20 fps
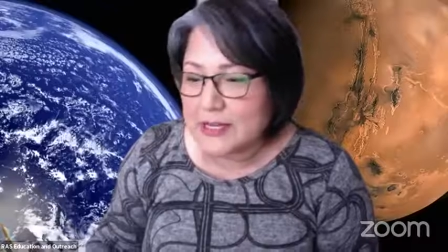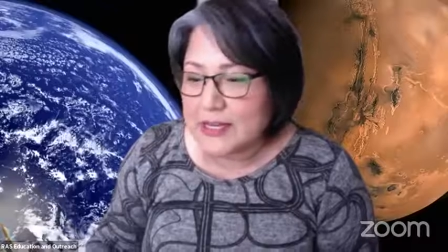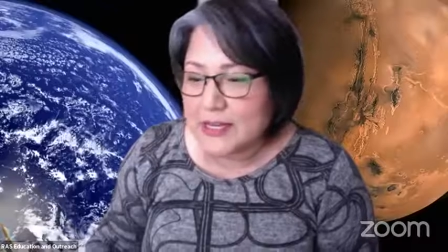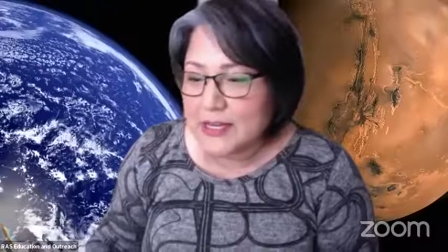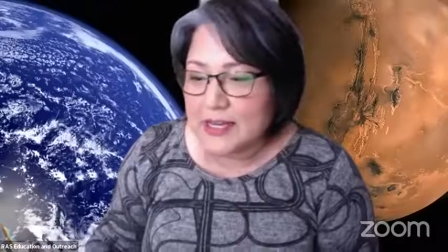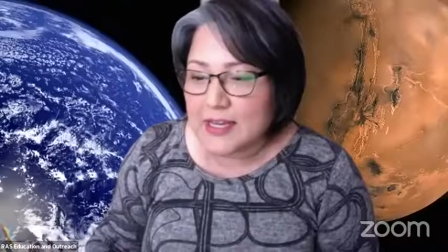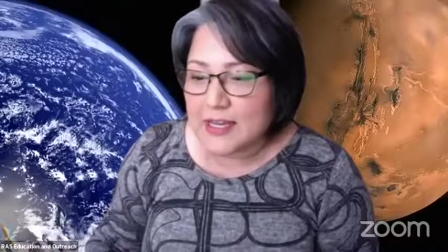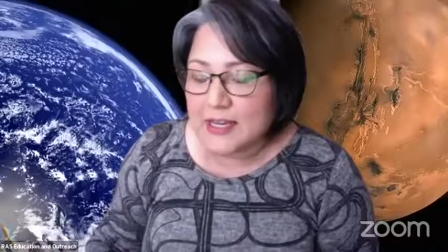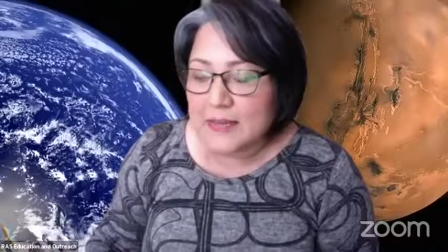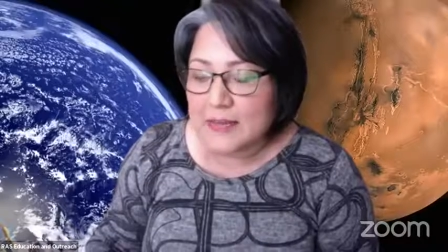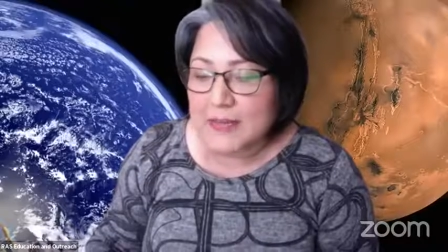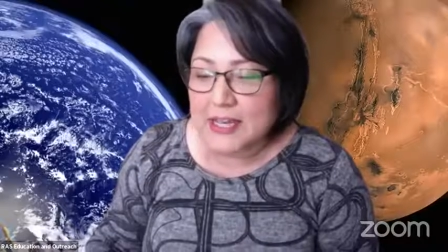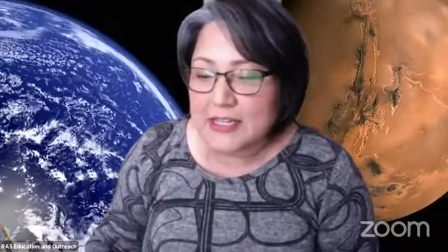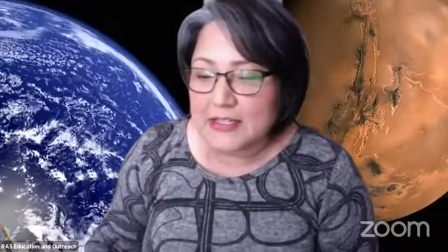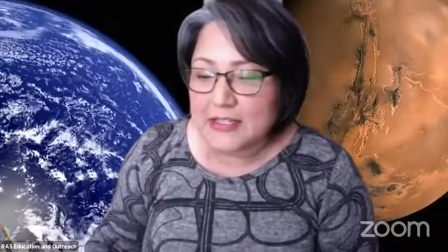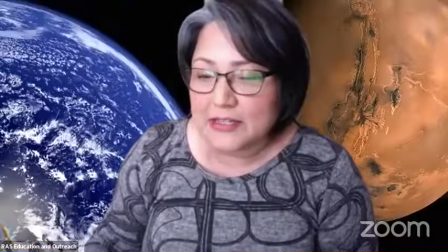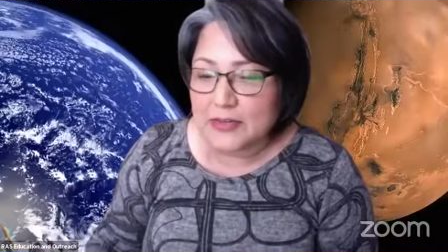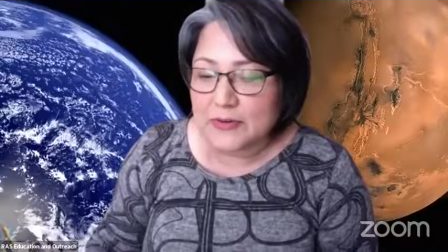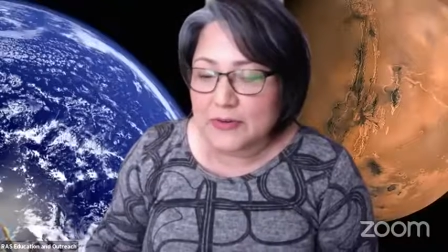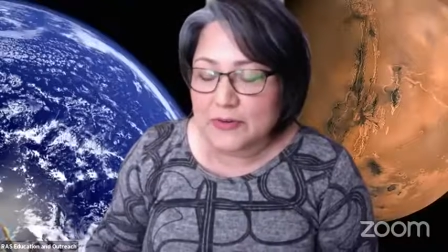
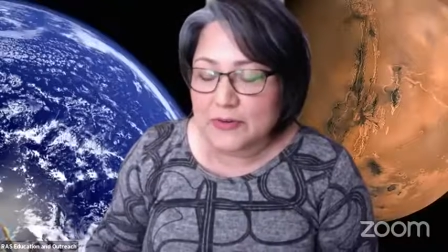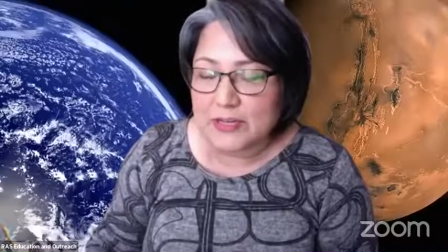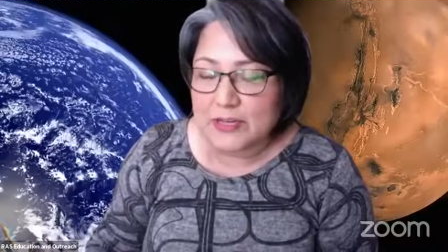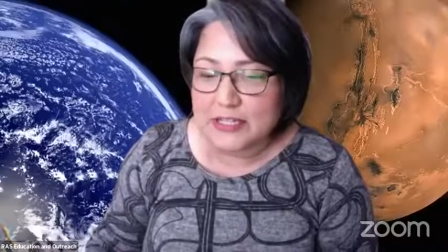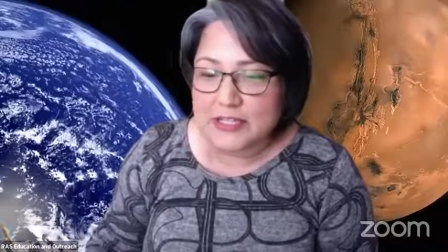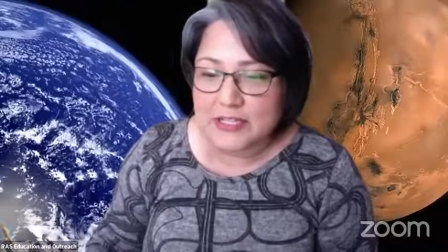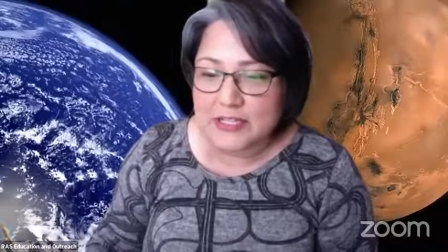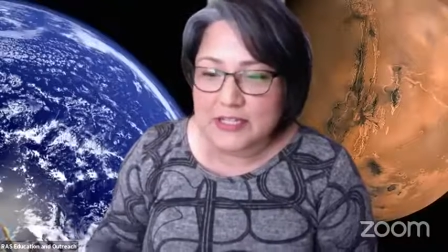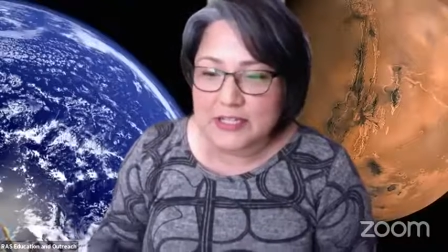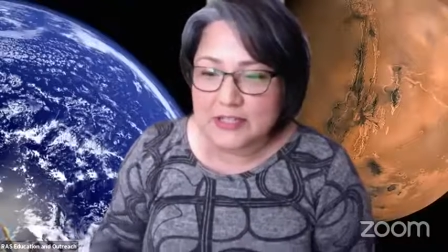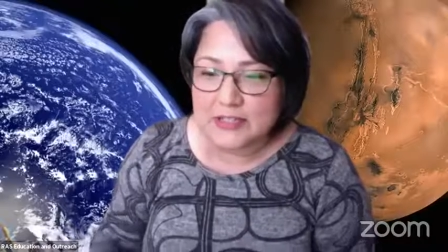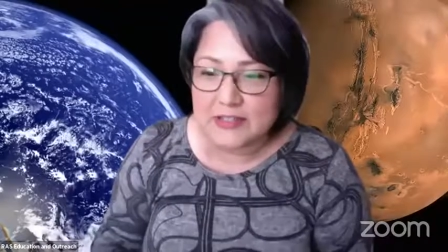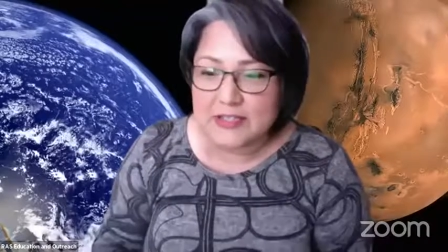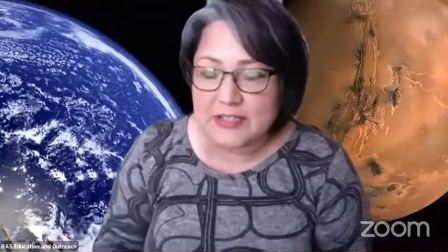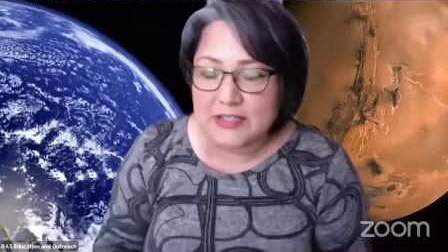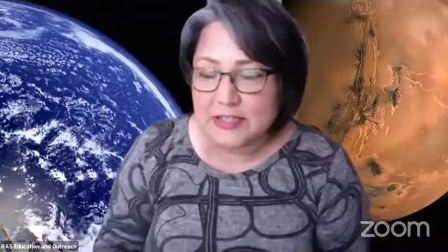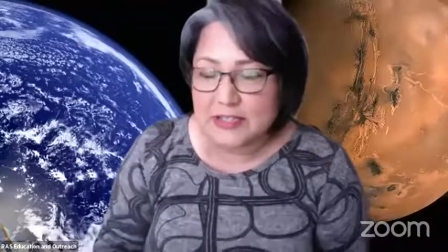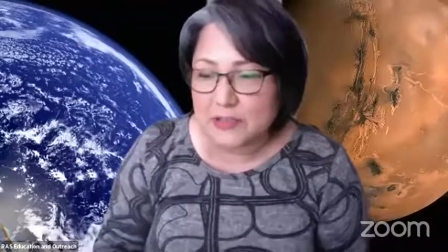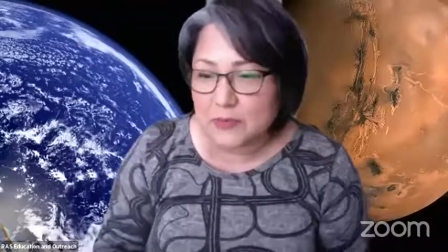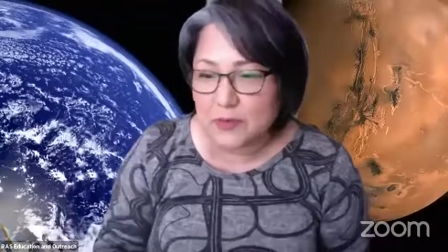ask your questions.
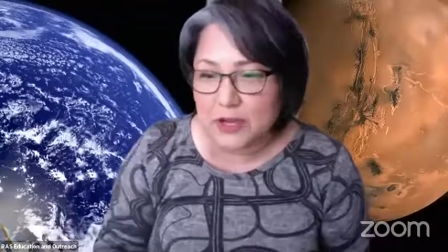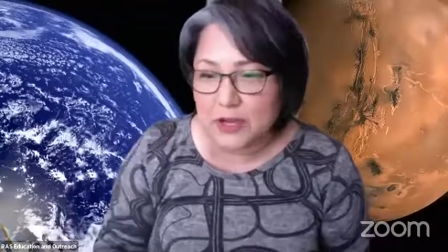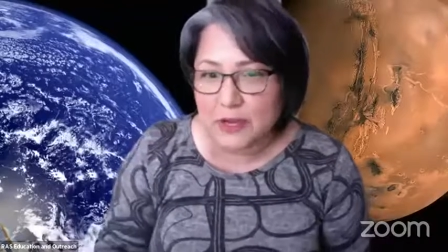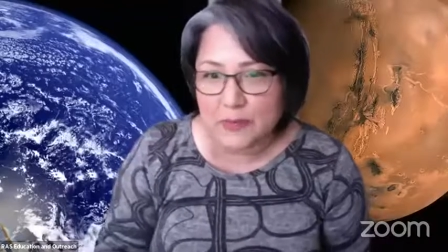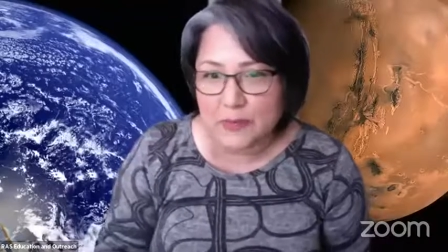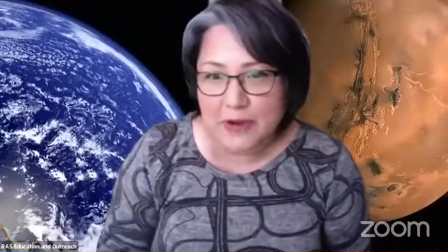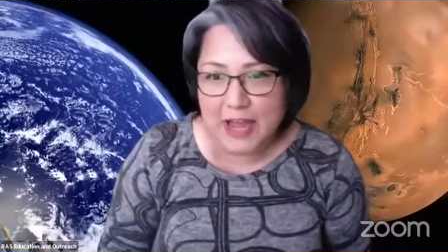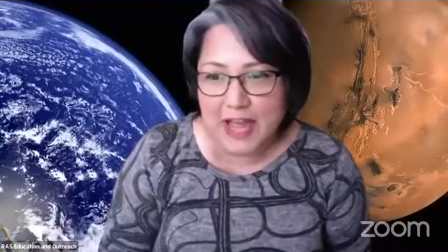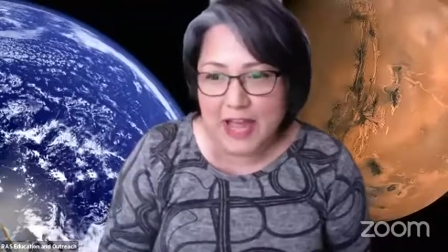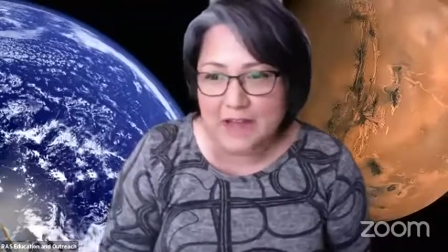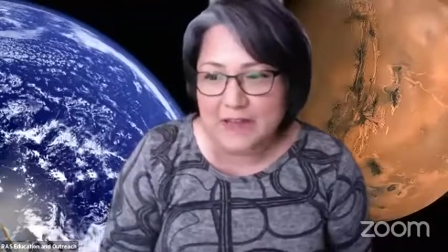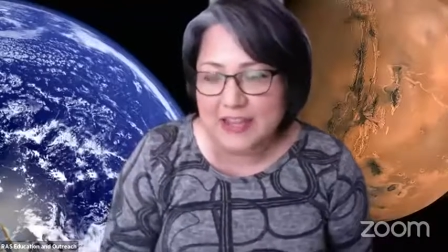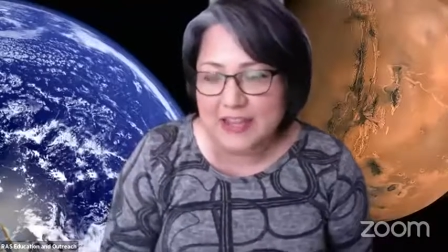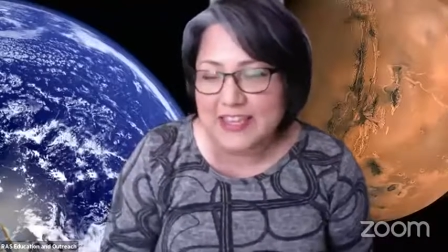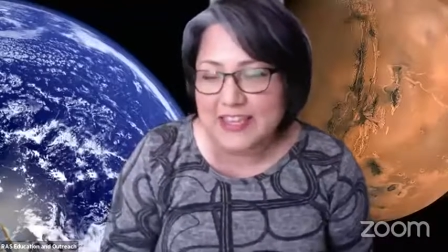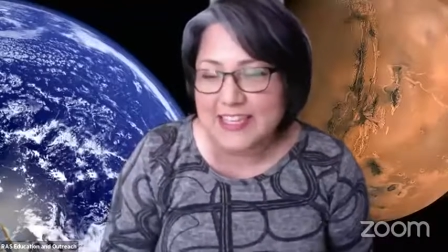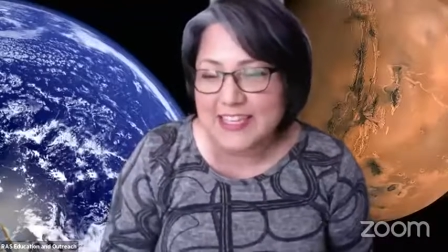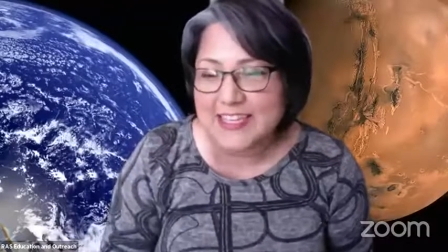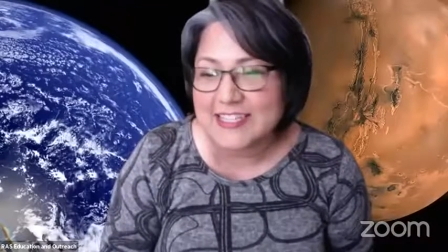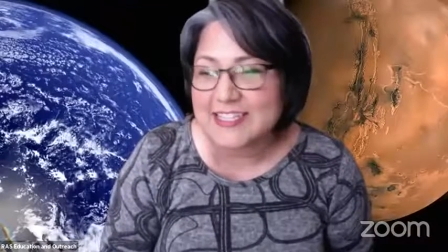This is why we're
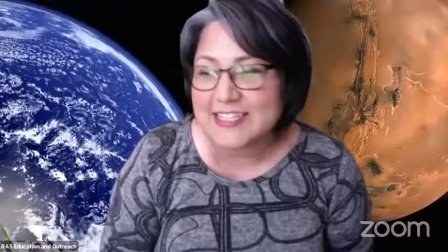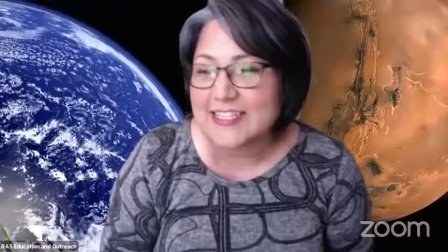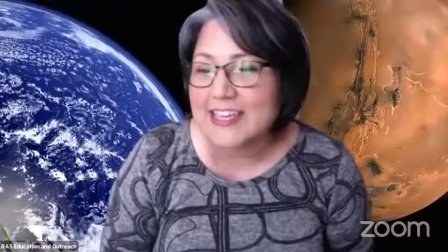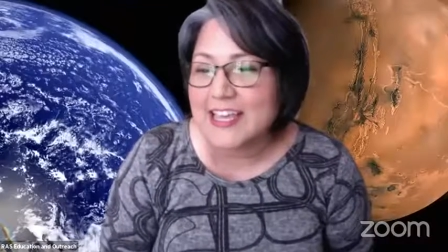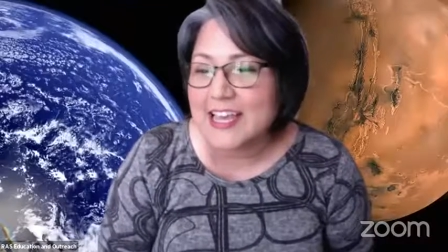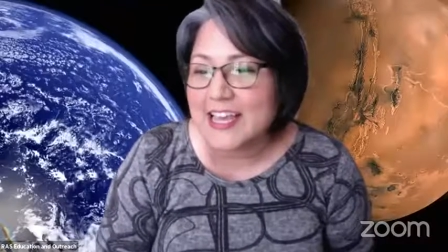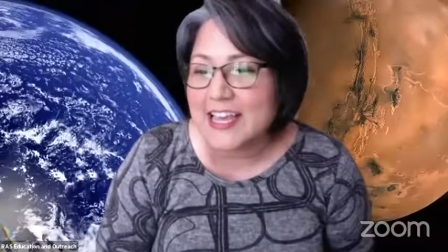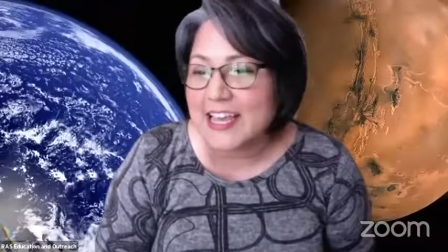having this.